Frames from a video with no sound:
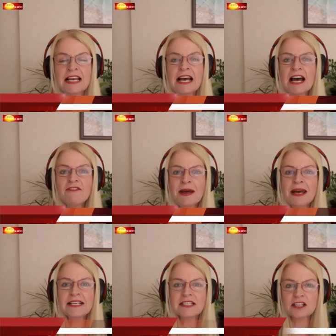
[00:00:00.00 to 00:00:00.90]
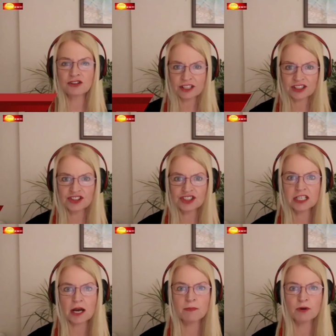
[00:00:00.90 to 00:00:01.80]
have made Christian
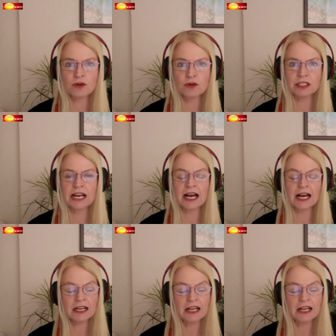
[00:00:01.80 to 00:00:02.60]
Bruckner,